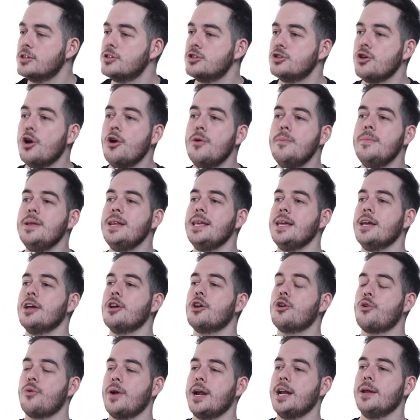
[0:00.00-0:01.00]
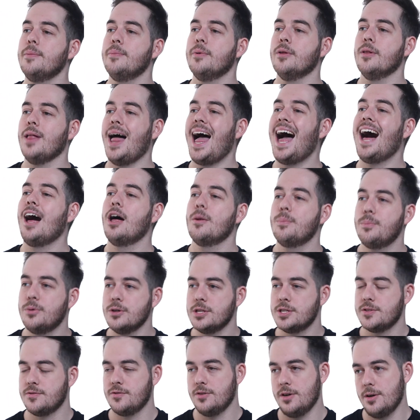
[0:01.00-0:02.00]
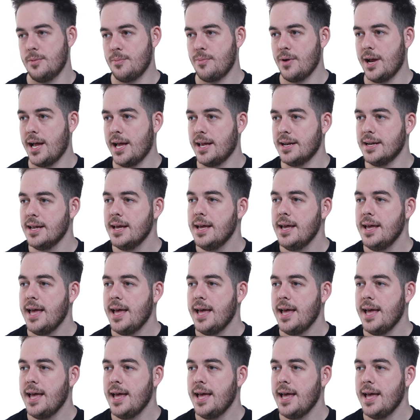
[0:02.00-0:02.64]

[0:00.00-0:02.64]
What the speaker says: so many incredible outputs for a brand